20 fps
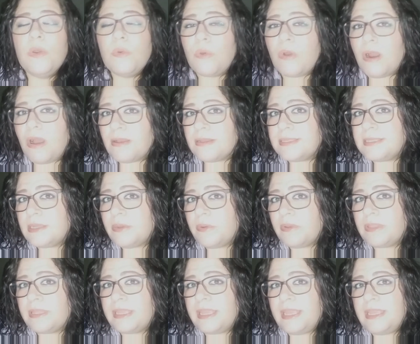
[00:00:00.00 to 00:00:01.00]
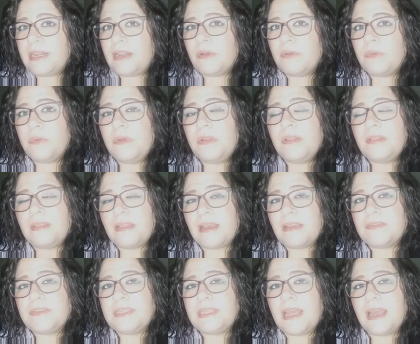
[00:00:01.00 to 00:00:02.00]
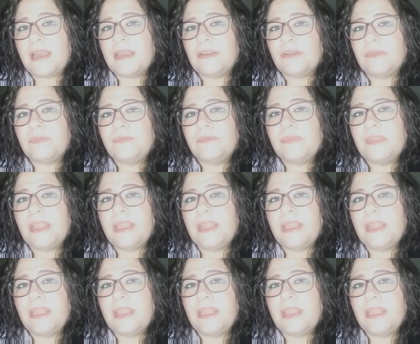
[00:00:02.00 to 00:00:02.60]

were also on the keto lifestyle.